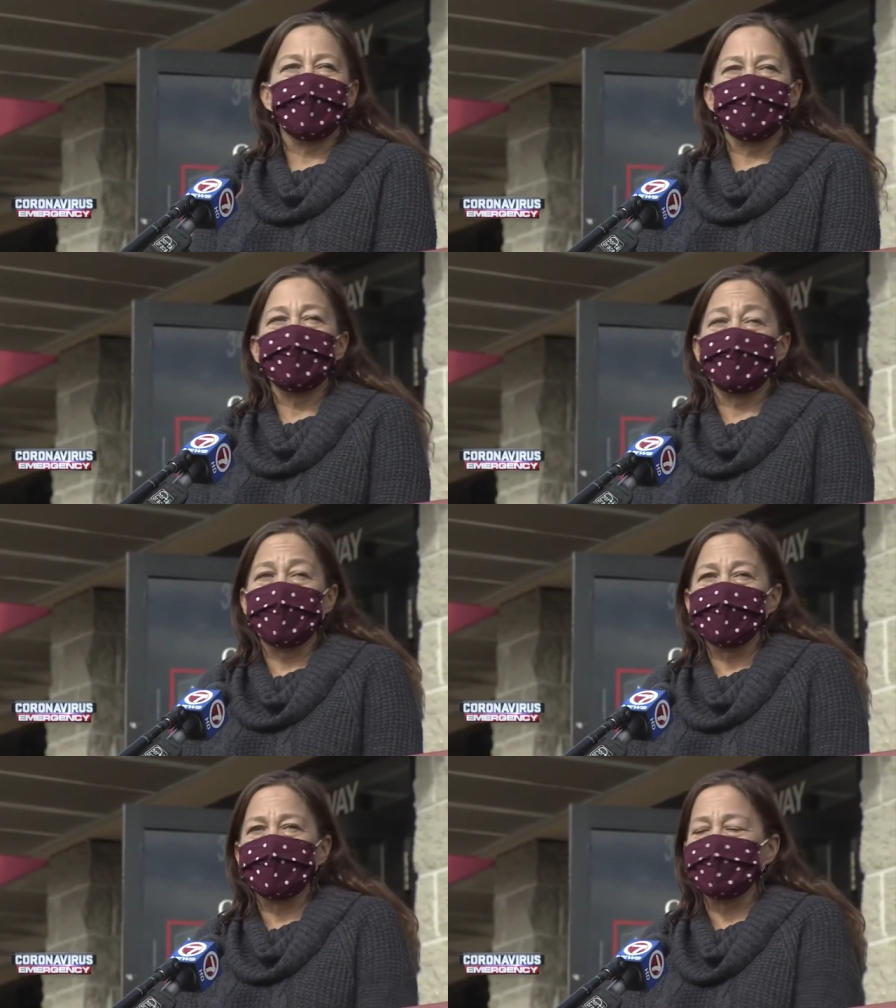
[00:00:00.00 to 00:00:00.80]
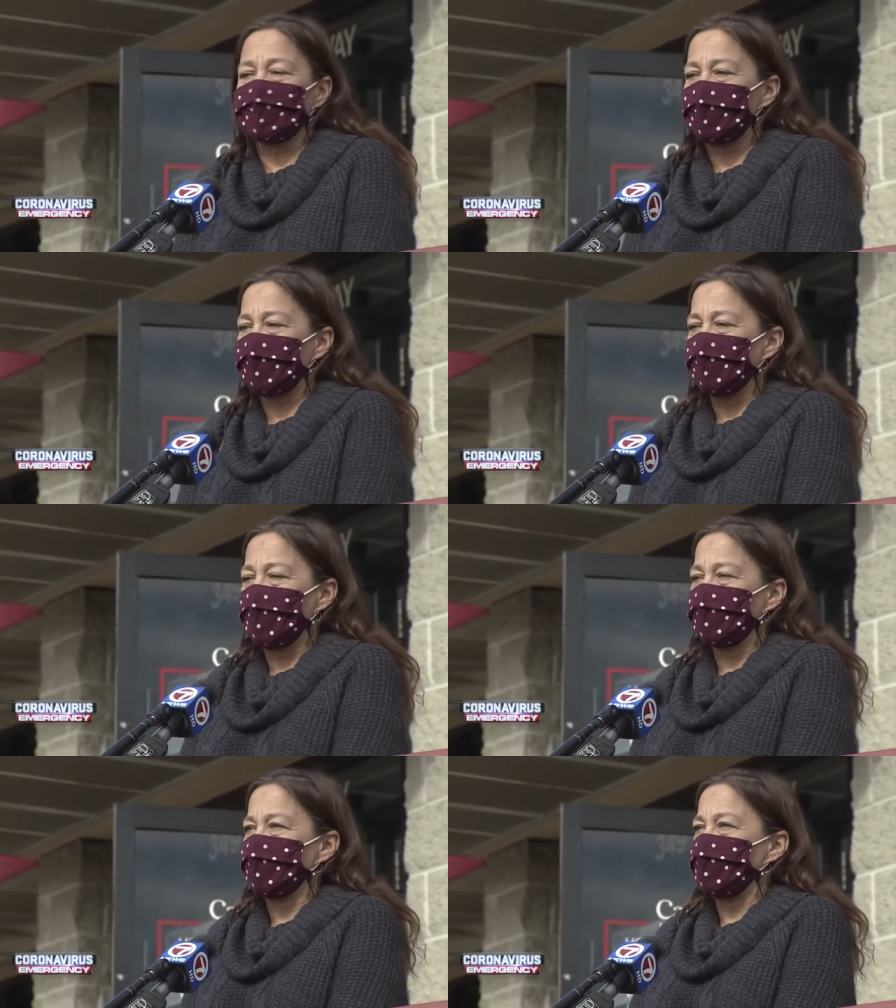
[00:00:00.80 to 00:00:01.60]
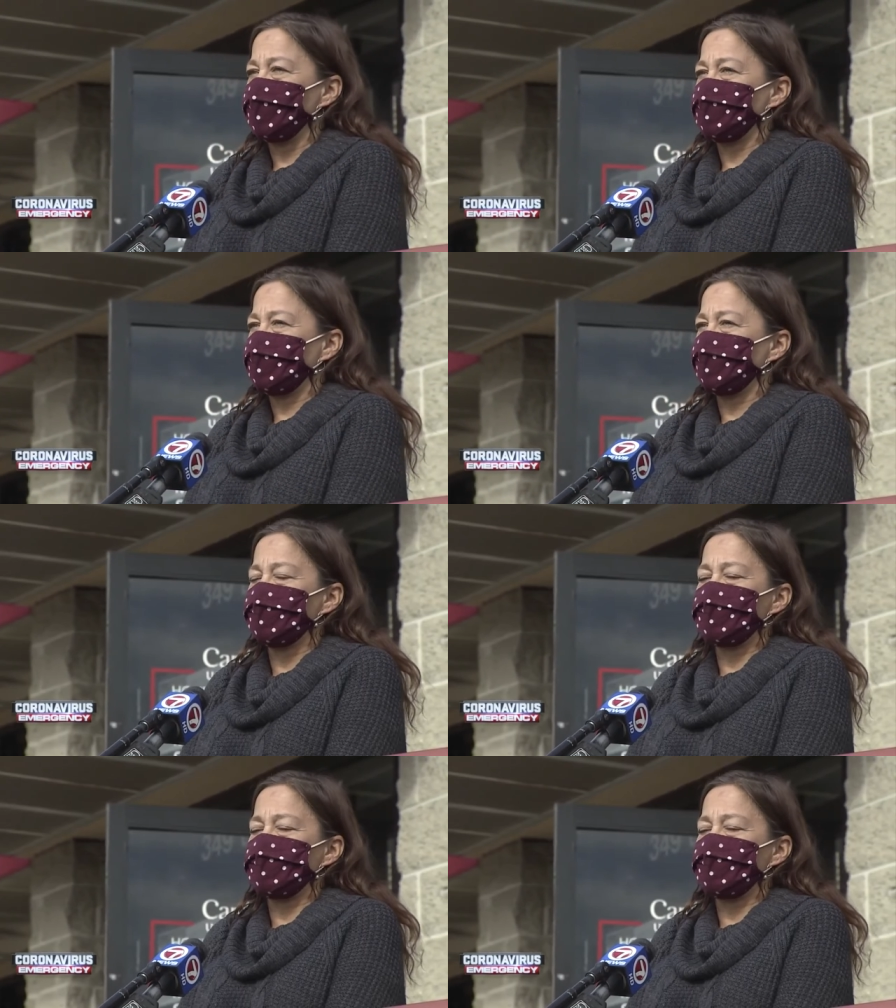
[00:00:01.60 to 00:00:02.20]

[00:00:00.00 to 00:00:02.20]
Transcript: where my friend's in the car waiting, and I said,